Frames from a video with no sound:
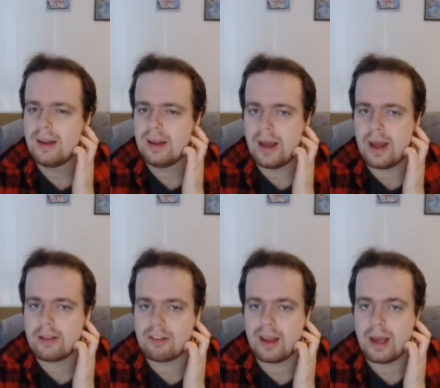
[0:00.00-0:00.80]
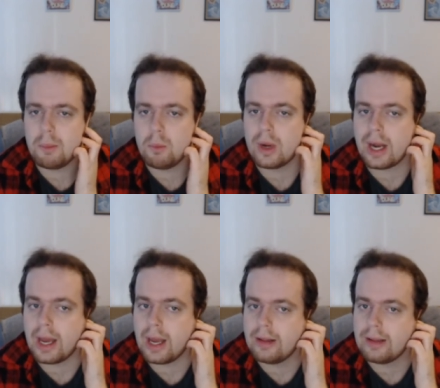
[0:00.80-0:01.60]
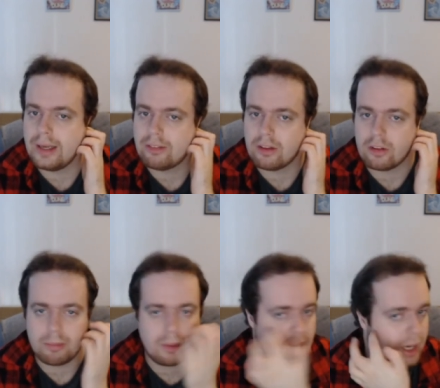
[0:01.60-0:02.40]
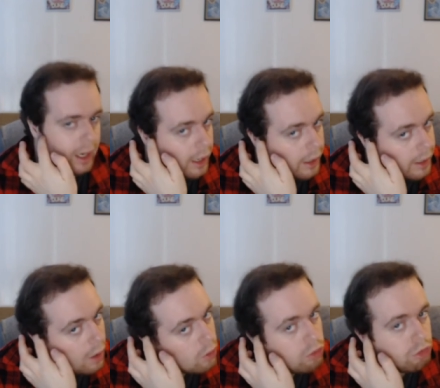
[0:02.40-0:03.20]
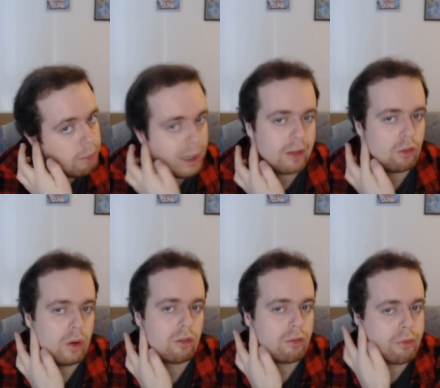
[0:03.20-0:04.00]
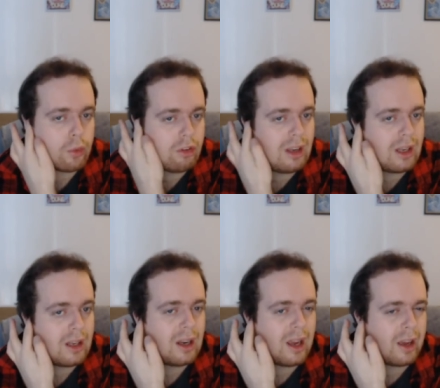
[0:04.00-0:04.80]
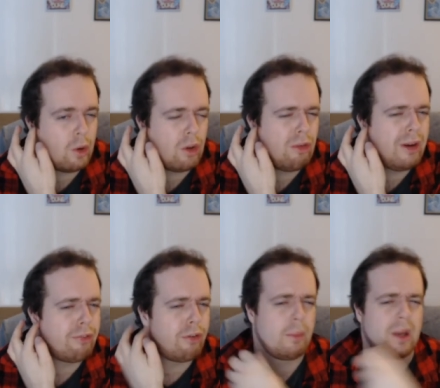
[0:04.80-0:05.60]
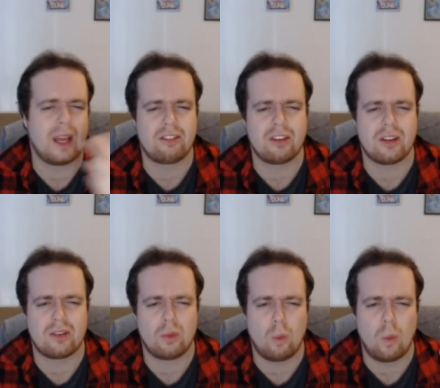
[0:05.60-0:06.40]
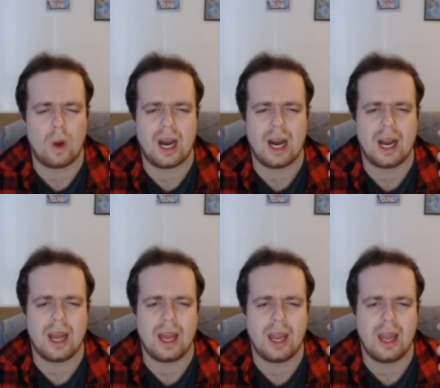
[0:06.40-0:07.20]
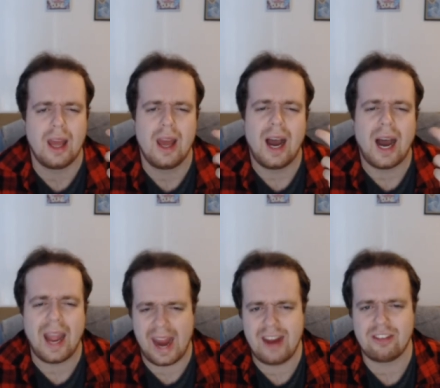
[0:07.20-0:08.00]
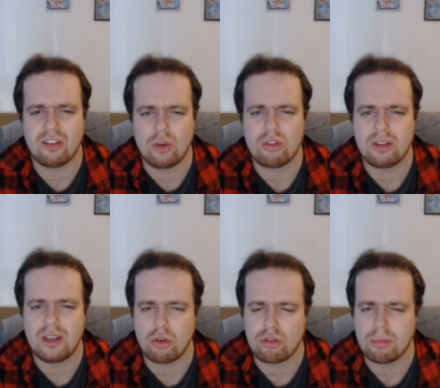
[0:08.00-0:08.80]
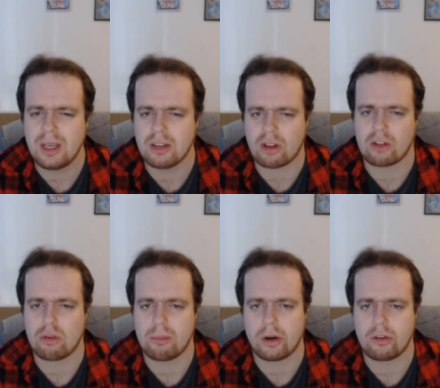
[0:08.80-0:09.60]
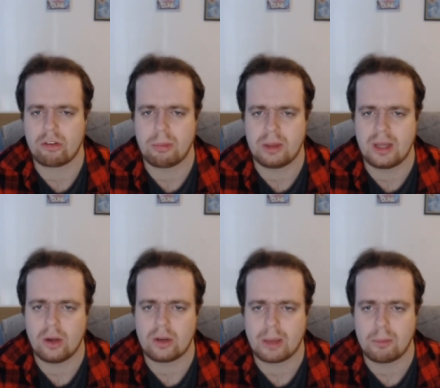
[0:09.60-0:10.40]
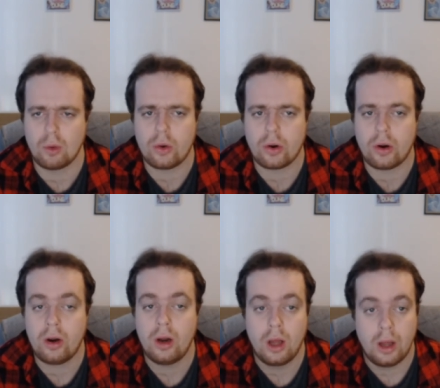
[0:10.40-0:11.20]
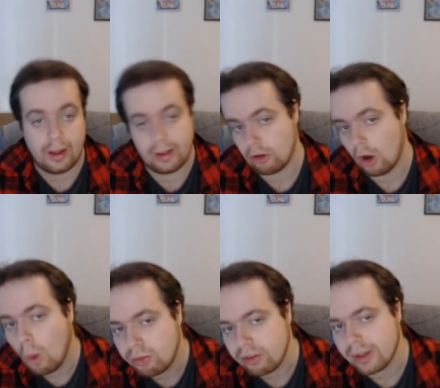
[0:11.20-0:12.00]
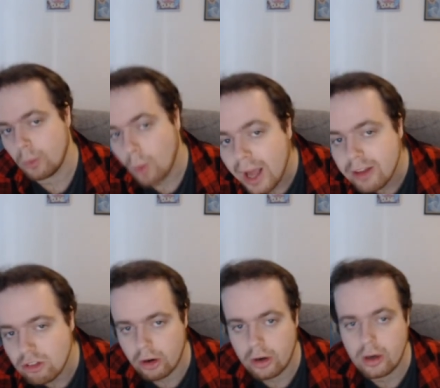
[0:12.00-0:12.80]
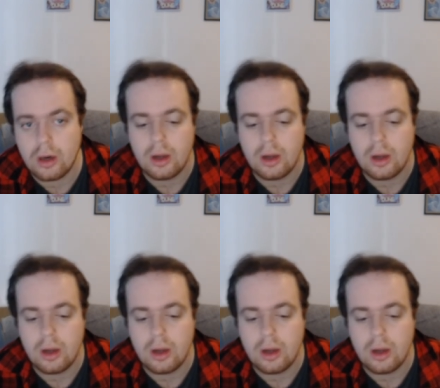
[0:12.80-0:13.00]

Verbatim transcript: At the time when I deleted my accounts back in 2014, I couldn't really formulate it why I hated using these social media sites so much. But now that I'm older, and hopefully wiser,